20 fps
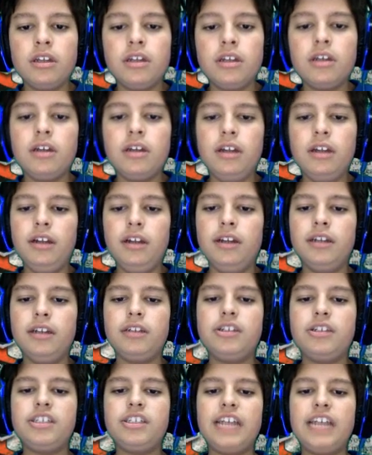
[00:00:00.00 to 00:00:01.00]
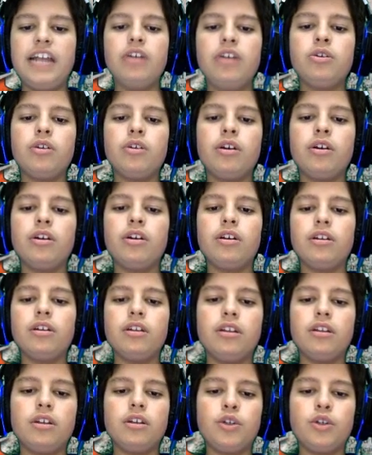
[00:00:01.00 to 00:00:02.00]
Chandra's
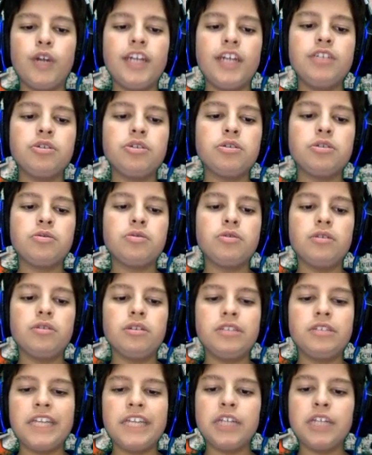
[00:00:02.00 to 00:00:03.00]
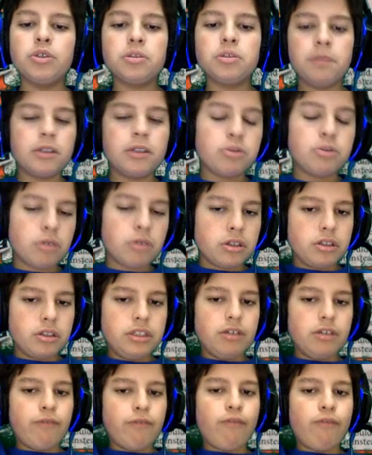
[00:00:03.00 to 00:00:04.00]
+1 could
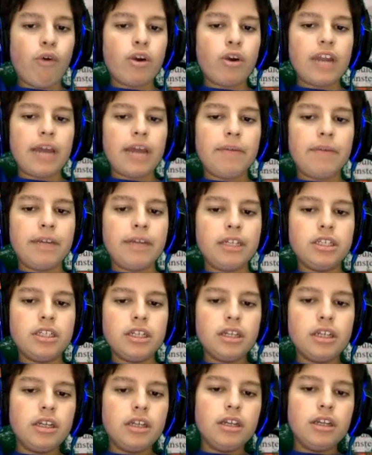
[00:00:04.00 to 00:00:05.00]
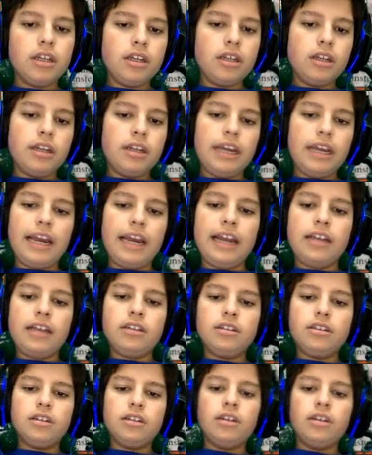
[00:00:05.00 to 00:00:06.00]
deal 4 damage.
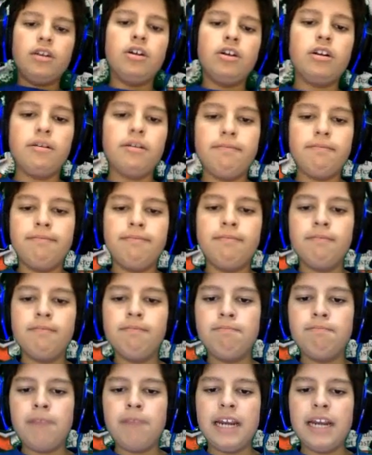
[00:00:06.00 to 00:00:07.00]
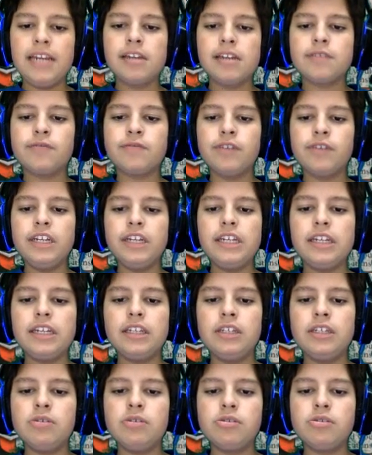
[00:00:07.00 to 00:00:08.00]
And her -3 can
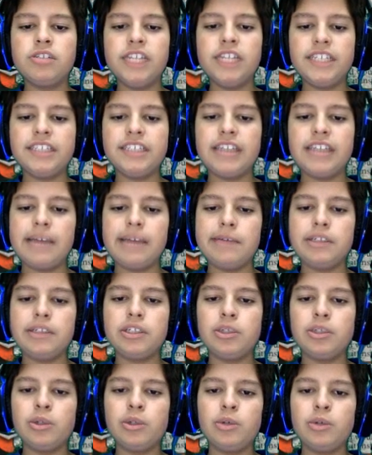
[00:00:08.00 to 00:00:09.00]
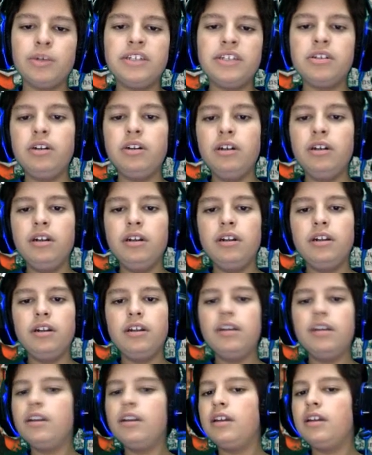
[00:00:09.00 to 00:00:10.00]
deal 6 damage to a creature.
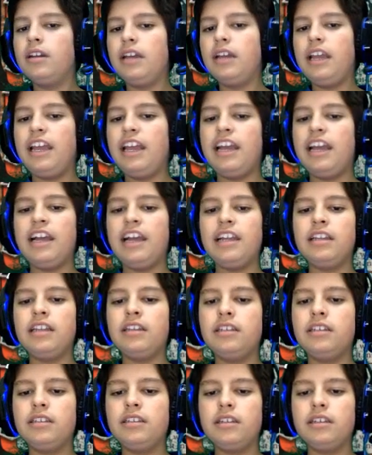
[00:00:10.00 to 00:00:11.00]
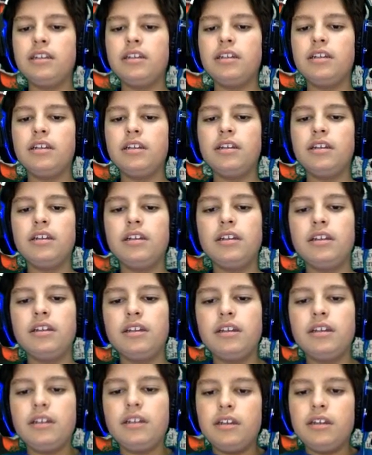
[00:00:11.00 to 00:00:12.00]
And,
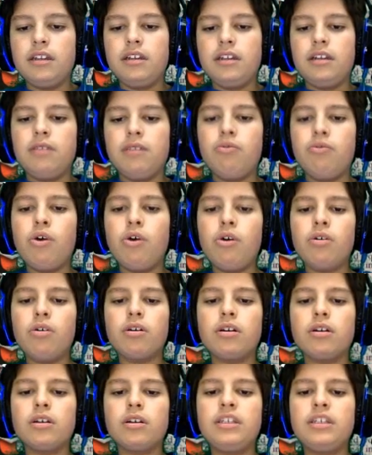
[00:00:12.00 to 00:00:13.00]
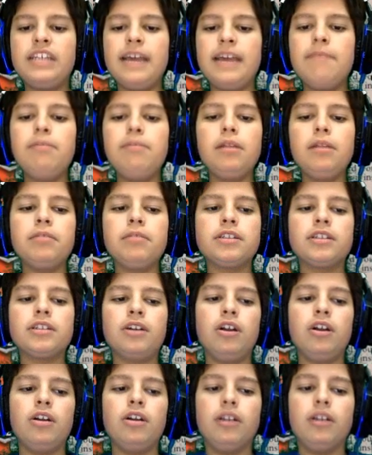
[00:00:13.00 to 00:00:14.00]
well, the emblem is
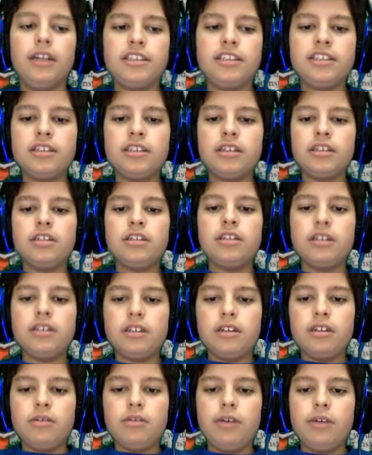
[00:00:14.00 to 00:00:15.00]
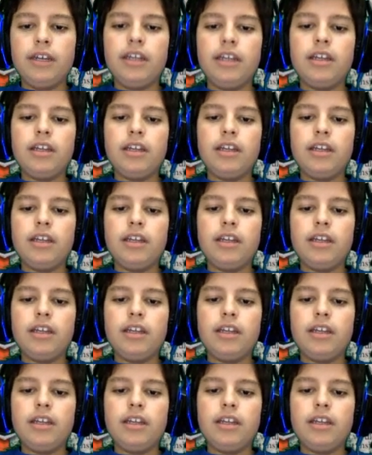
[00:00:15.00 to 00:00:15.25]
colorless. Wait,